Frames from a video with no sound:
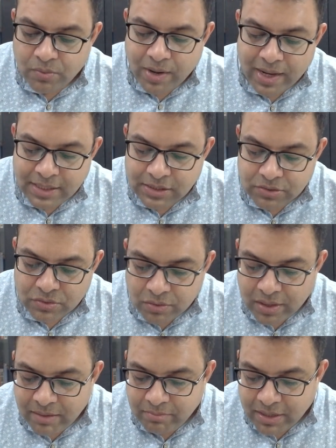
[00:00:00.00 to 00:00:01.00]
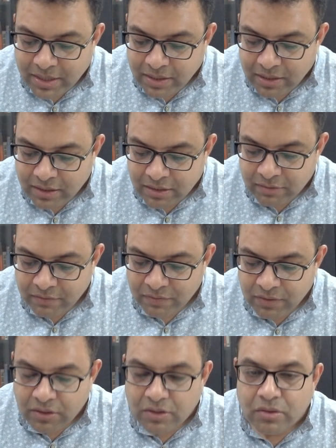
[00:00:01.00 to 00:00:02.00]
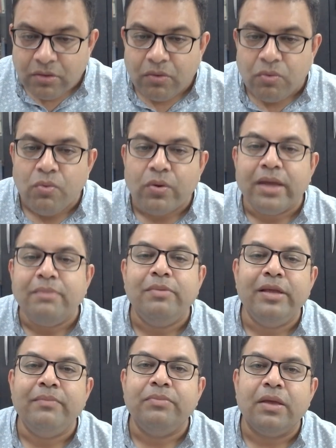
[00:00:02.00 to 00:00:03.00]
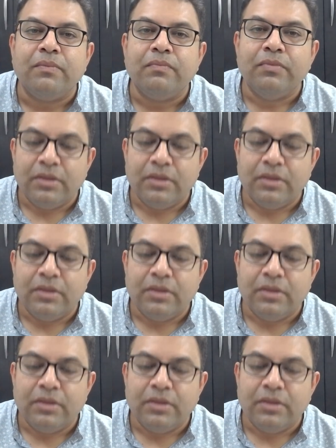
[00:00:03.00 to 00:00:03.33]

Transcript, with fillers: wise, good and meditative, who can blame them?